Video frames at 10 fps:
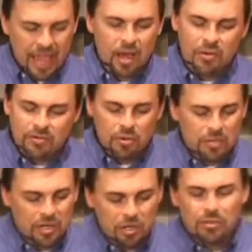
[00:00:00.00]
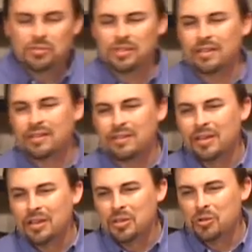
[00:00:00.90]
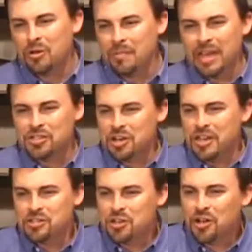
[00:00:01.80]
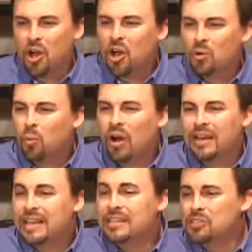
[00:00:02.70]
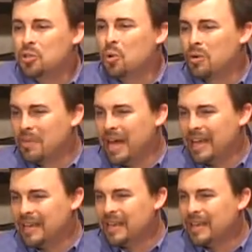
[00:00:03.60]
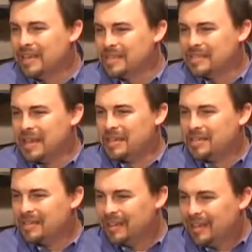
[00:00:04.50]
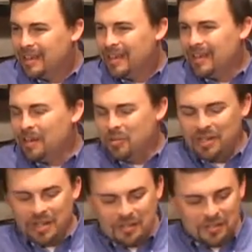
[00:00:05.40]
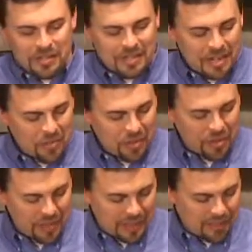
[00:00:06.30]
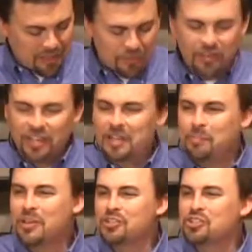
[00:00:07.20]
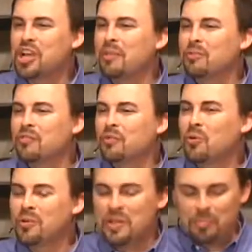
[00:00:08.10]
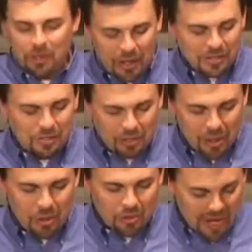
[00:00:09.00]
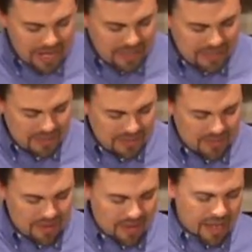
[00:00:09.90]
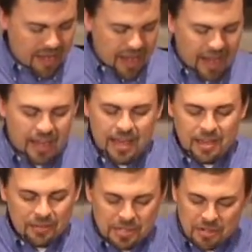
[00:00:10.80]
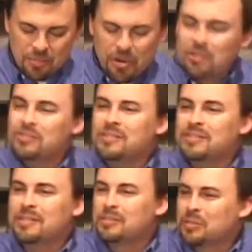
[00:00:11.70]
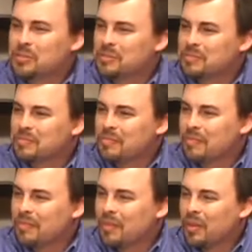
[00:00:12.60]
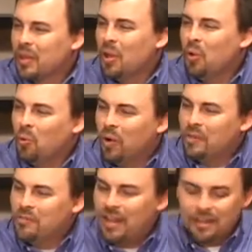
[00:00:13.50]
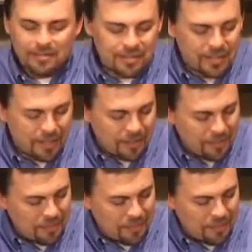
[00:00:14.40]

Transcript: How have you been using your imagination? On what is your mind set? I want to leave you today with this. From Philippians chapter 4, the Apostle Paul writes And now, dear brothers and sisters, one final thing.